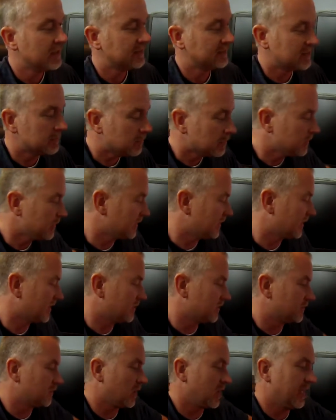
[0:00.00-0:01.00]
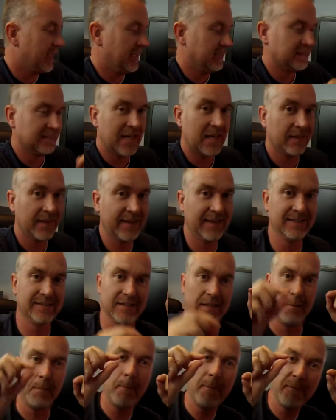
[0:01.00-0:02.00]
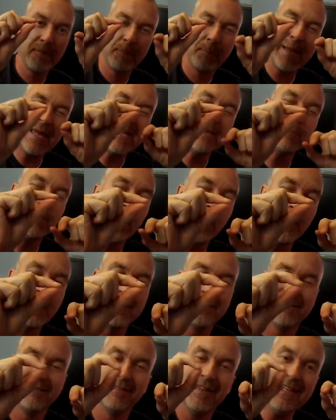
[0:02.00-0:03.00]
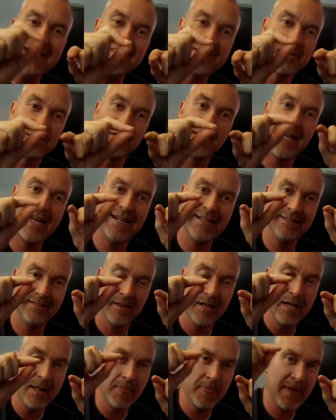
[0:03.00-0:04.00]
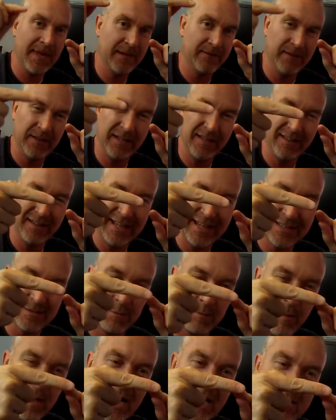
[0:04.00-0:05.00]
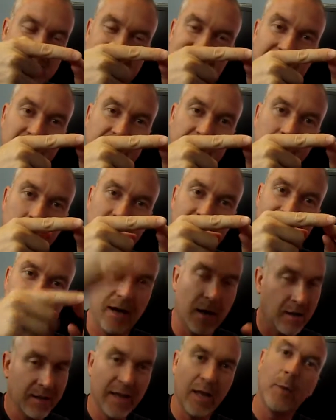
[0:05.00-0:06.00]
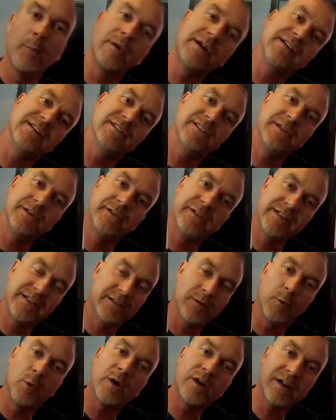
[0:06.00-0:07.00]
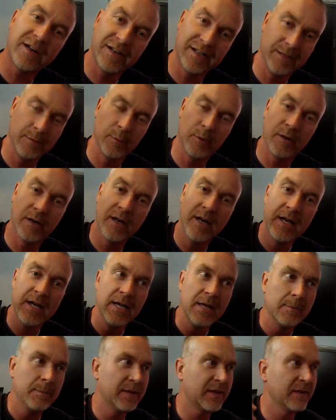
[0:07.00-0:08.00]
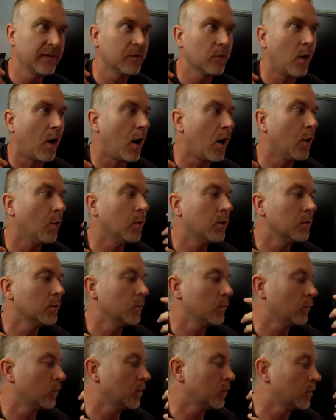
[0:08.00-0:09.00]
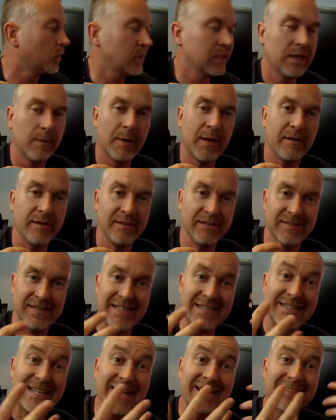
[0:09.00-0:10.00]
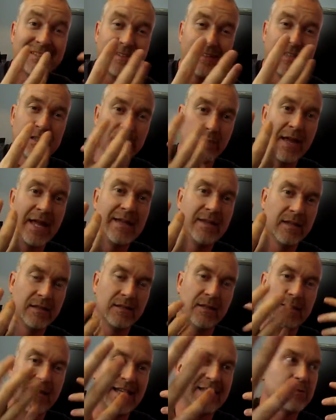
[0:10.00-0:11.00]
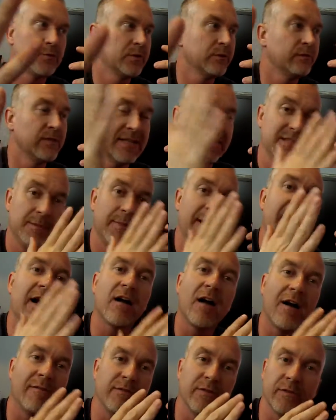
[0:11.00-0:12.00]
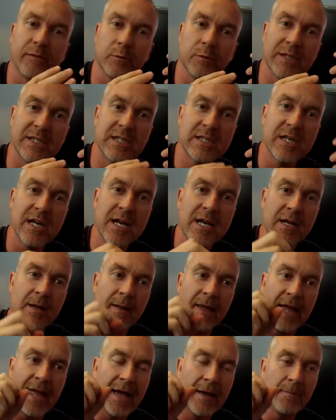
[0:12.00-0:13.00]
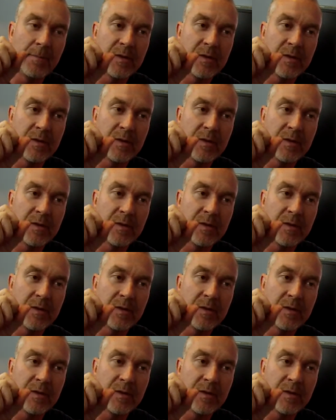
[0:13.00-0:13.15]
simply because it's not like it's a pinpoint laser light that if it gets blocked just a little bit, all hell breaks loose and doesn't work anymore. Because all we're worried about is the intensity of light that's reflected back off the switch. And